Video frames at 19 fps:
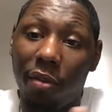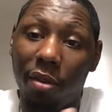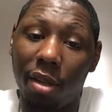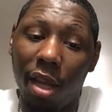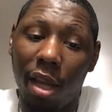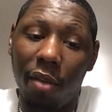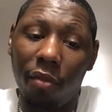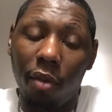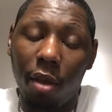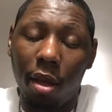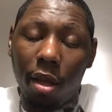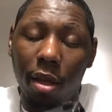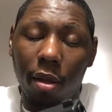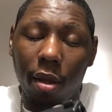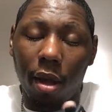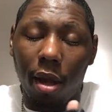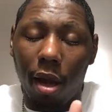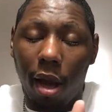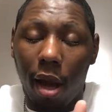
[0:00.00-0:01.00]
a knife,
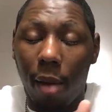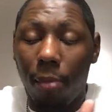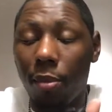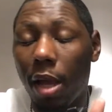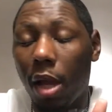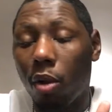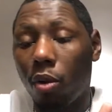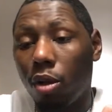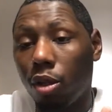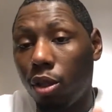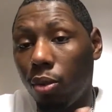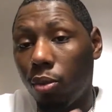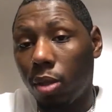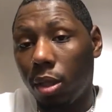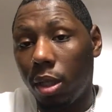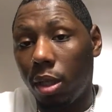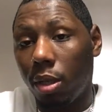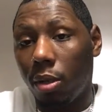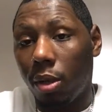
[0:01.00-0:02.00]
I'm not going to shoot
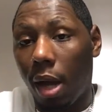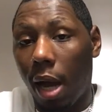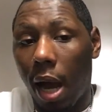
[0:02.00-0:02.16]
to kill.